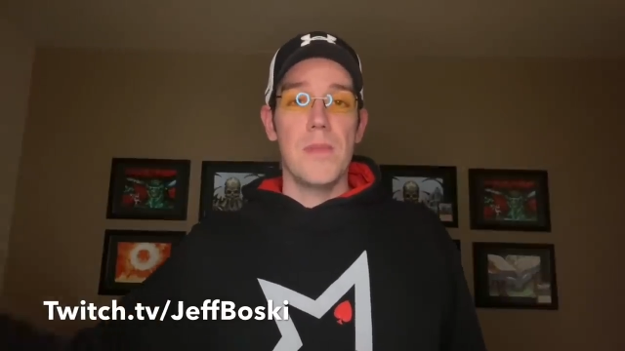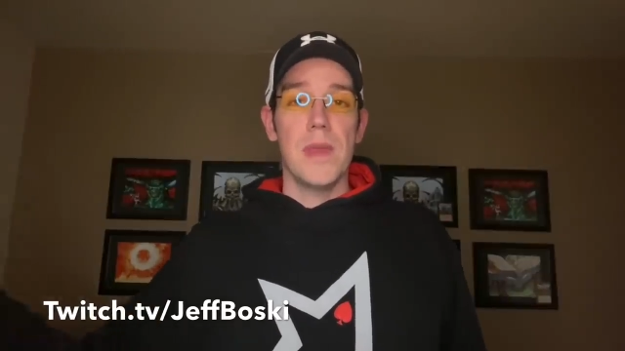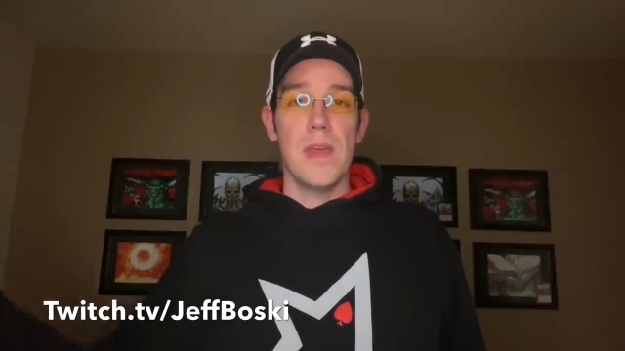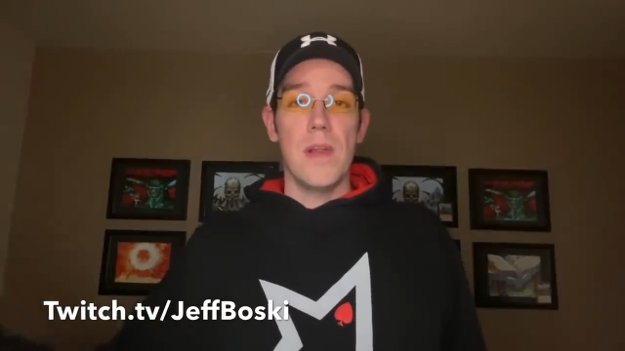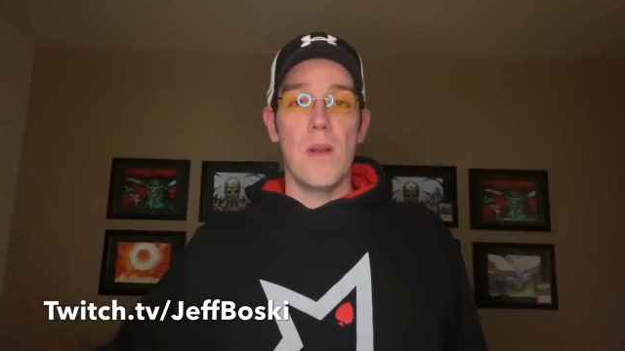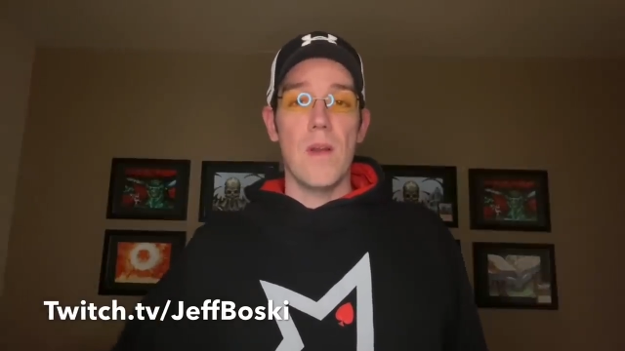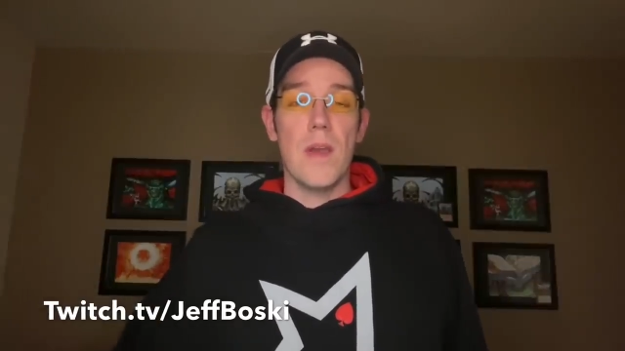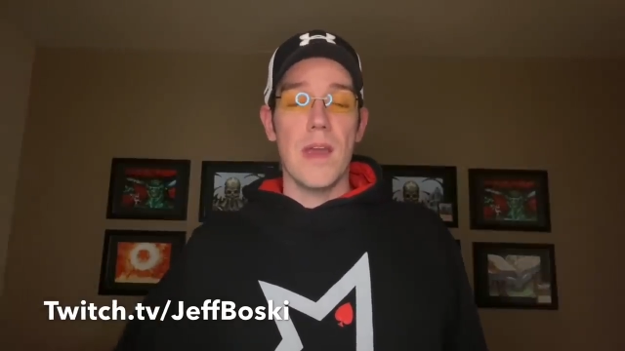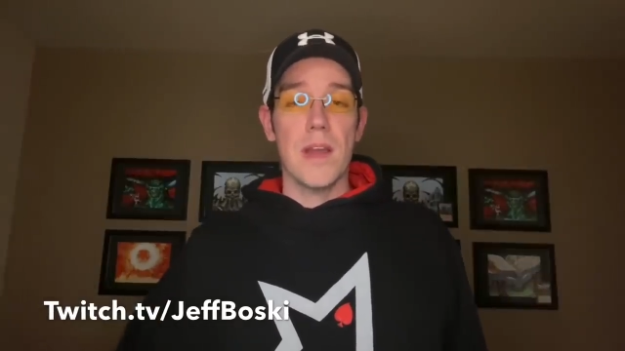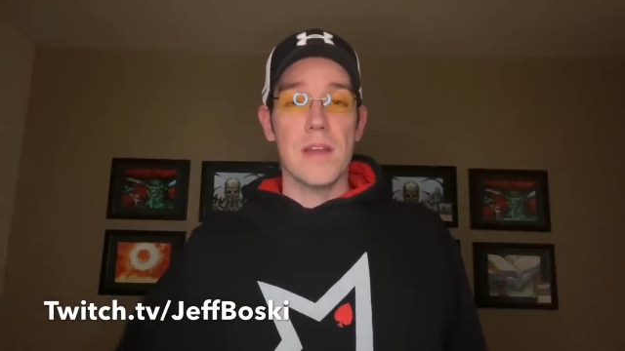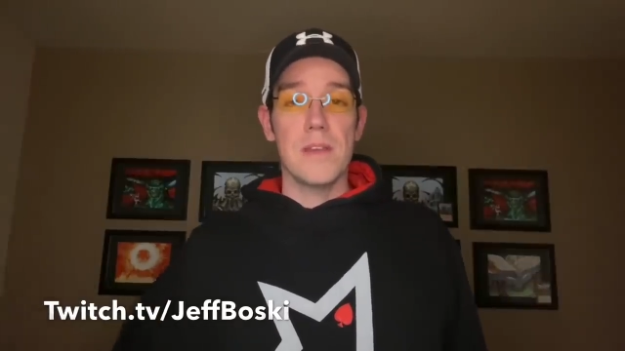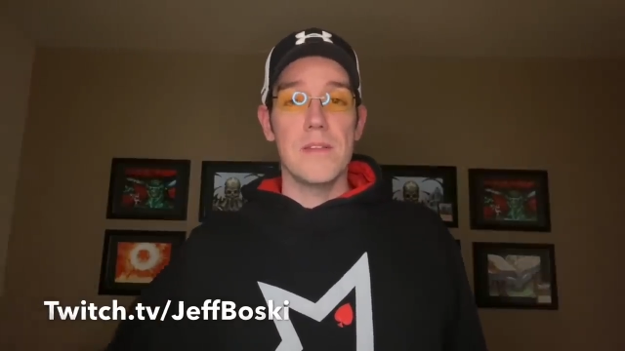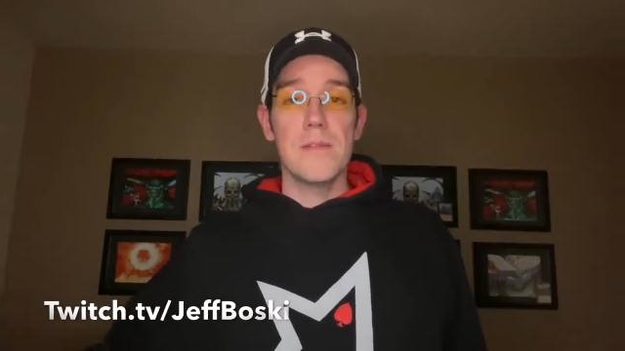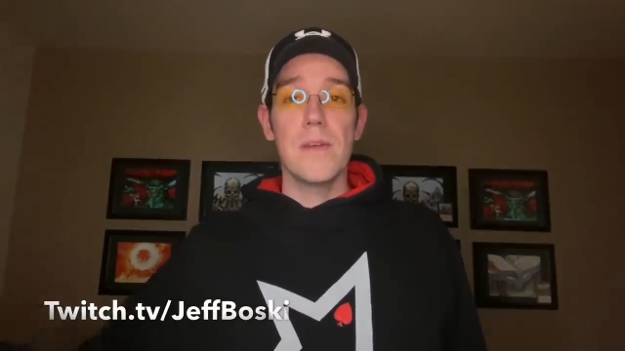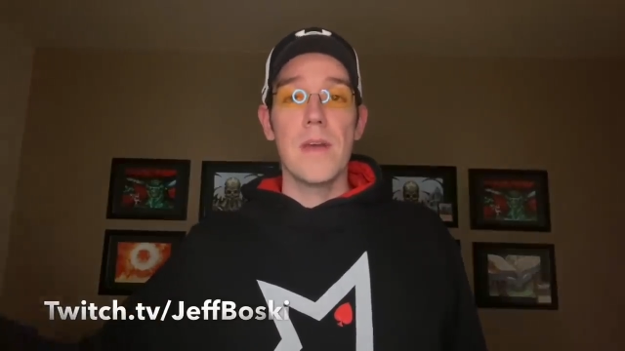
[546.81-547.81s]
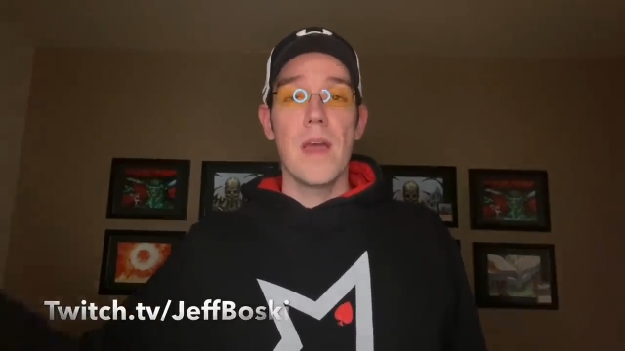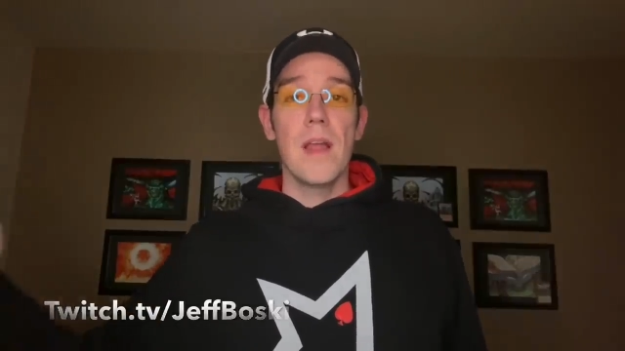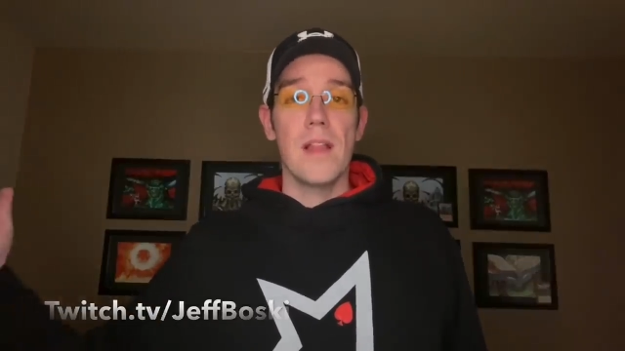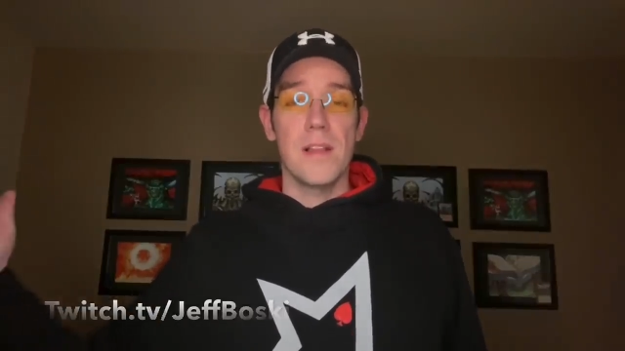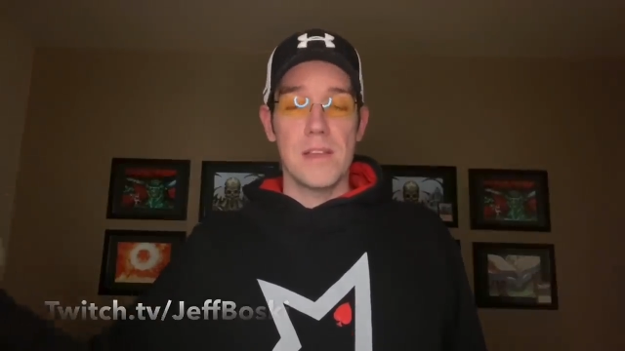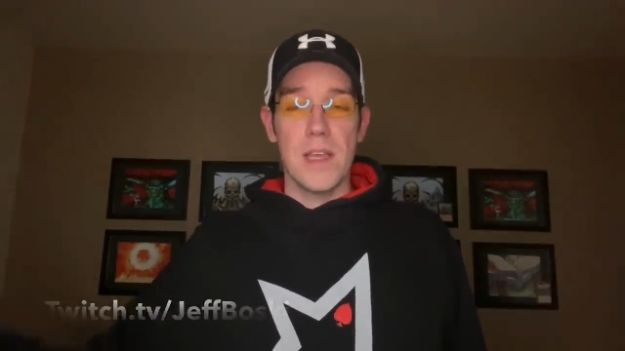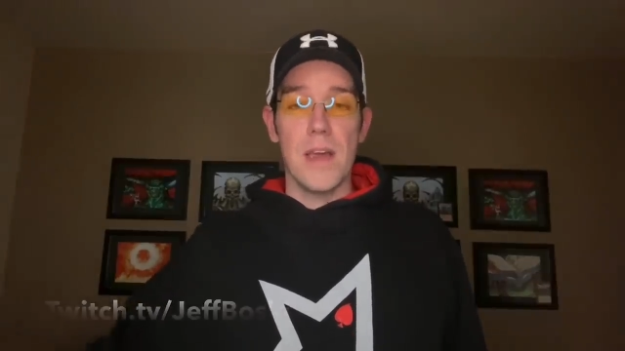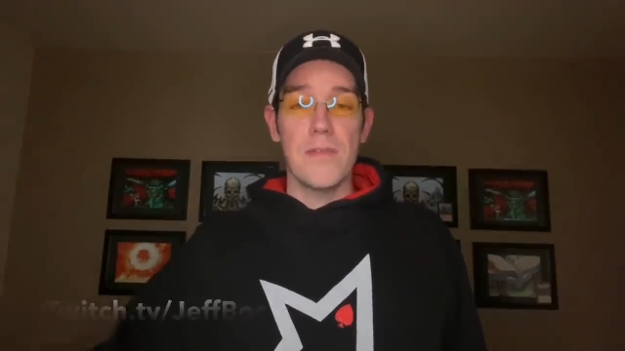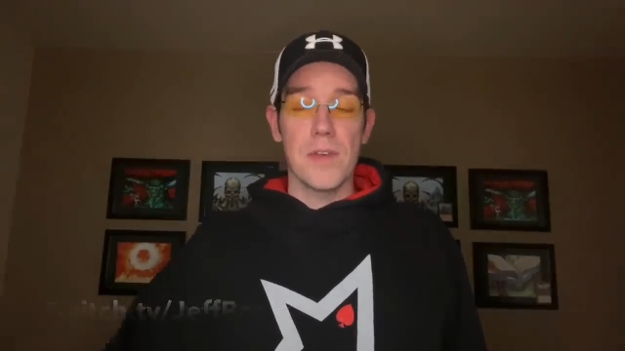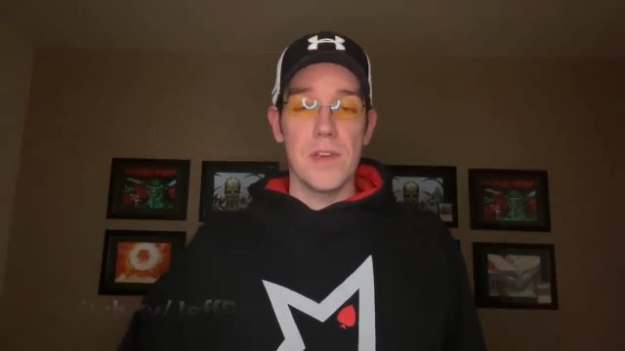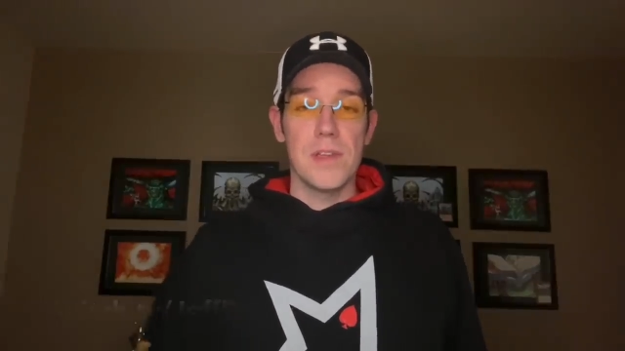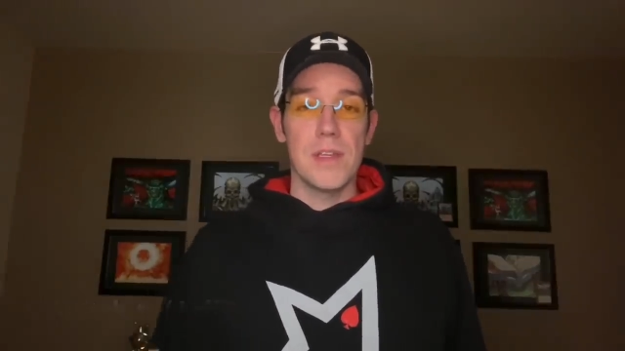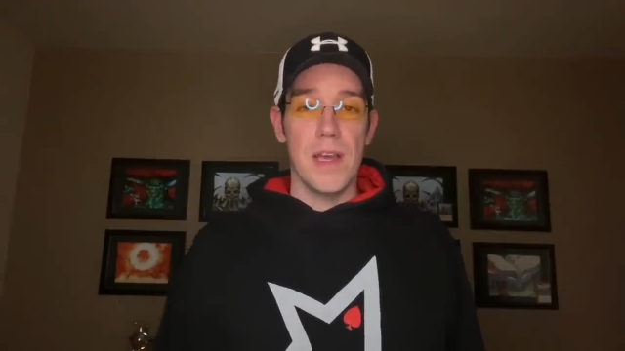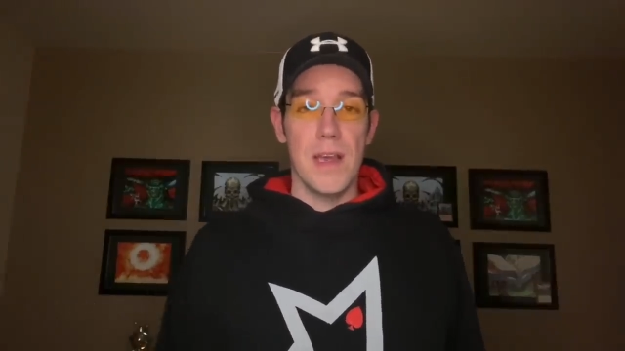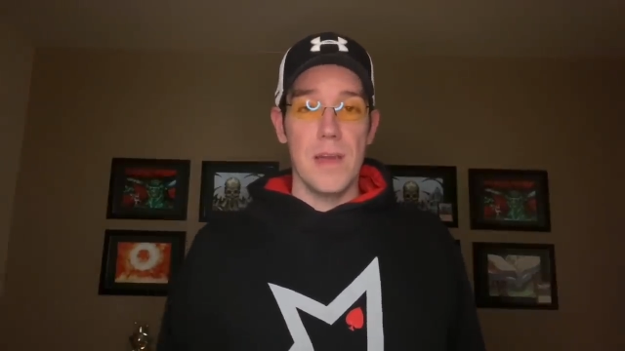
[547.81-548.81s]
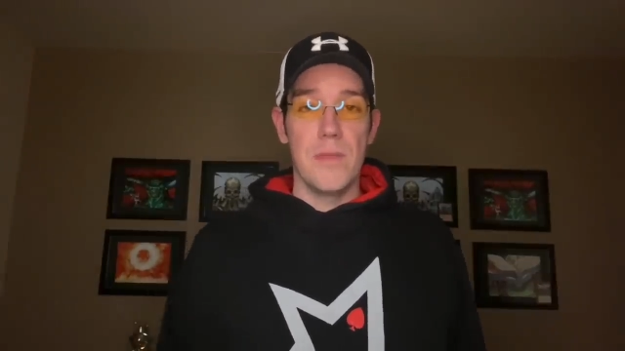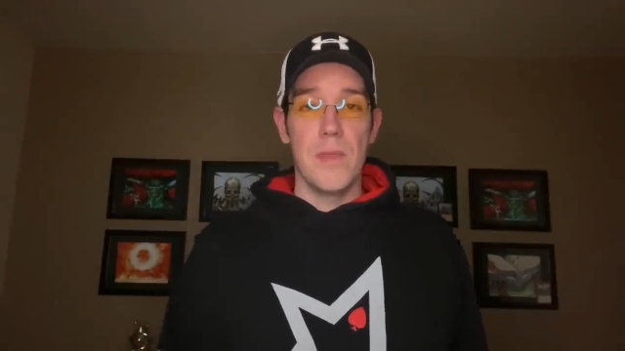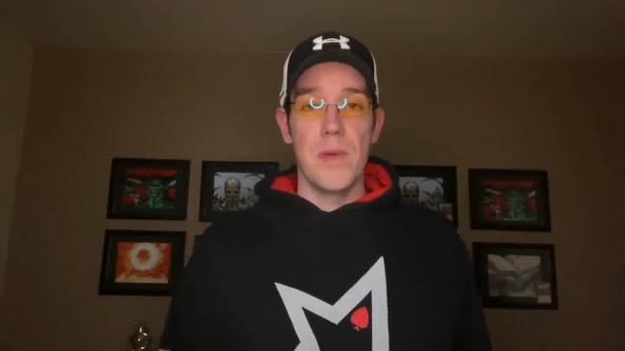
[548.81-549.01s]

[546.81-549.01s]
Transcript: be interactive. Let's have a good time.